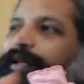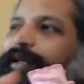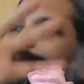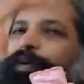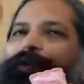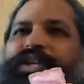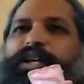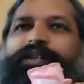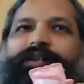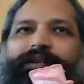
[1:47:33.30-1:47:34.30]

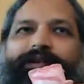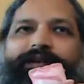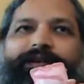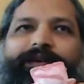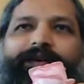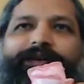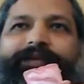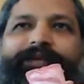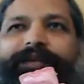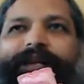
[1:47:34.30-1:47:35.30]
projector on the
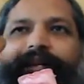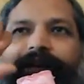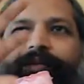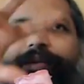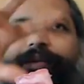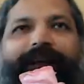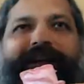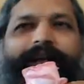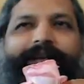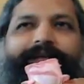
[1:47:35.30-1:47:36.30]
screen playing
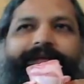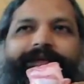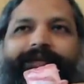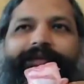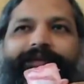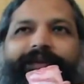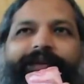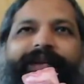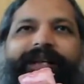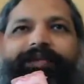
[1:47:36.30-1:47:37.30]
lights, or
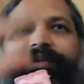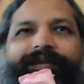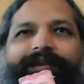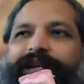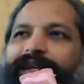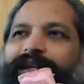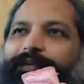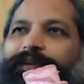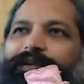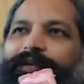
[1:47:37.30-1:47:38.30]
a TV screen
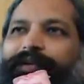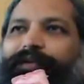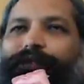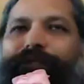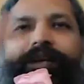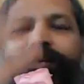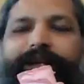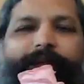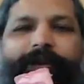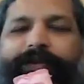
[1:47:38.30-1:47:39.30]
with
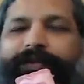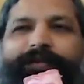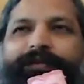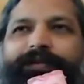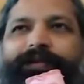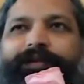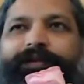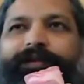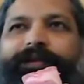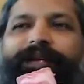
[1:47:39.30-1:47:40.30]
flickering images.
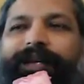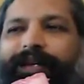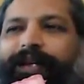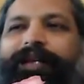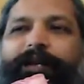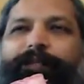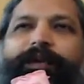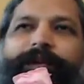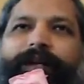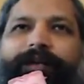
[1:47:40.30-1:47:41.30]
Nothing
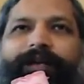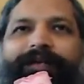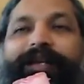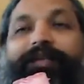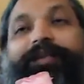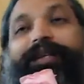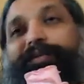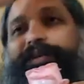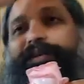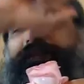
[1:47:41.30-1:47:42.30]
permanent in itself. This
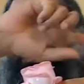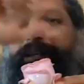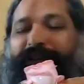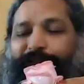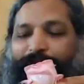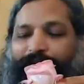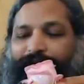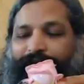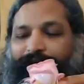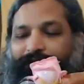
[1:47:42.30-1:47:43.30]
was the earlier
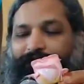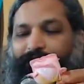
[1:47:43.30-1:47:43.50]
experience.